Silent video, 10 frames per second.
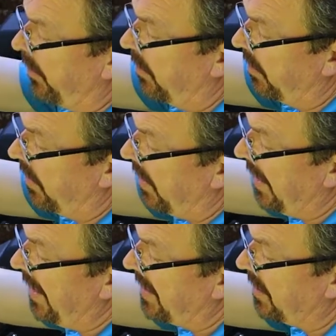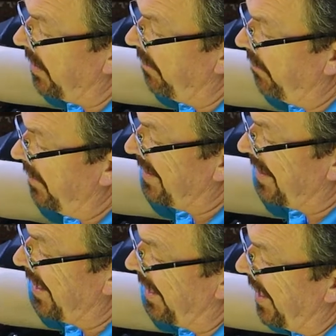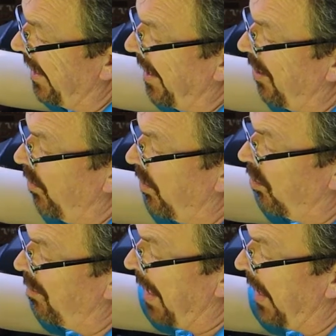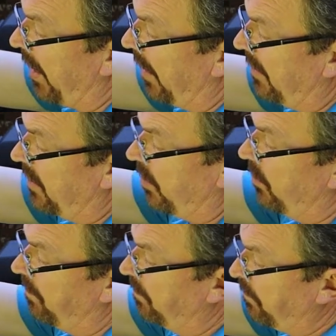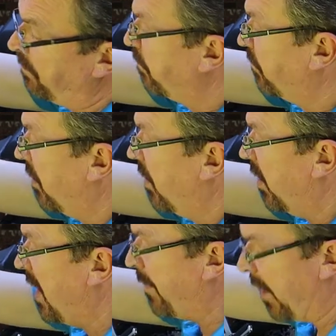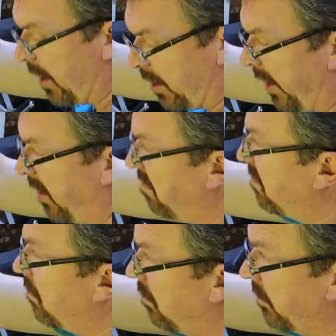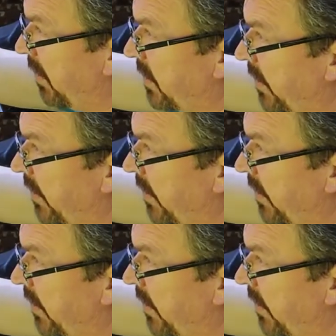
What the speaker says: to easily slide in and out with no binding. So keeping it clean, let's